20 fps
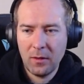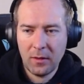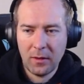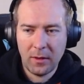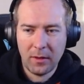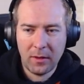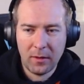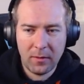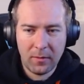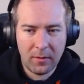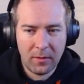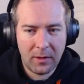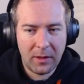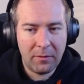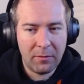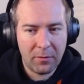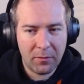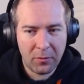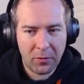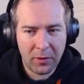And
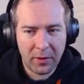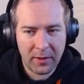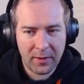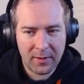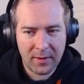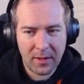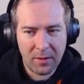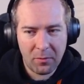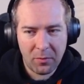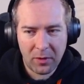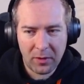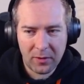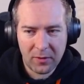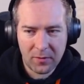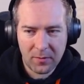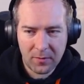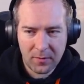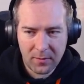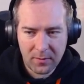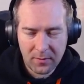even for the example,
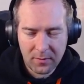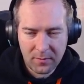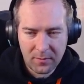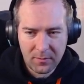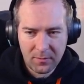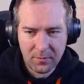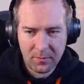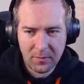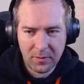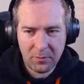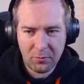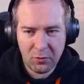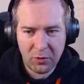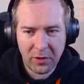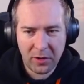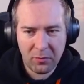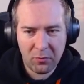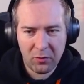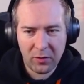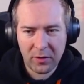it's
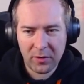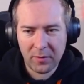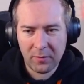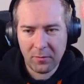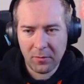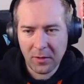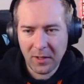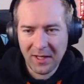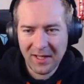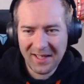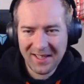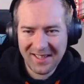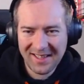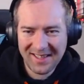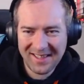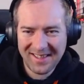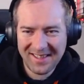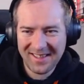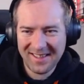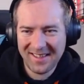pretty impressive.
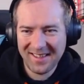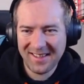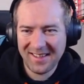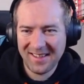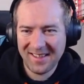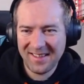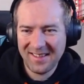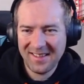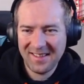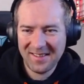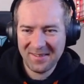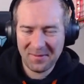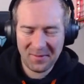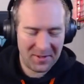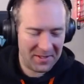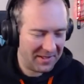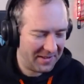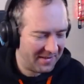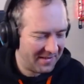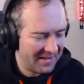
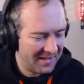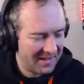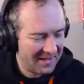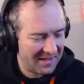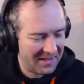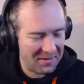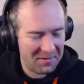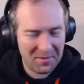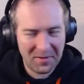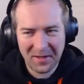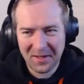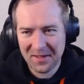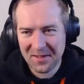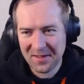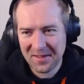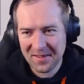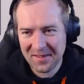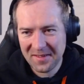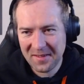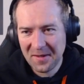But it
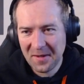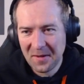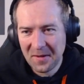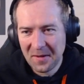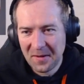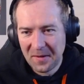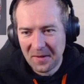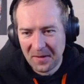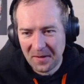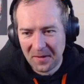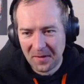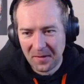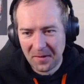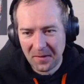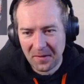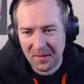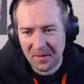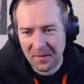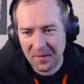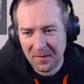finishes.
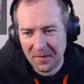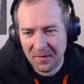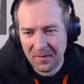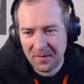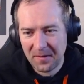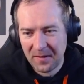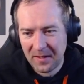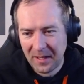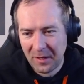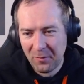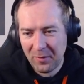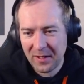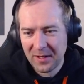Can we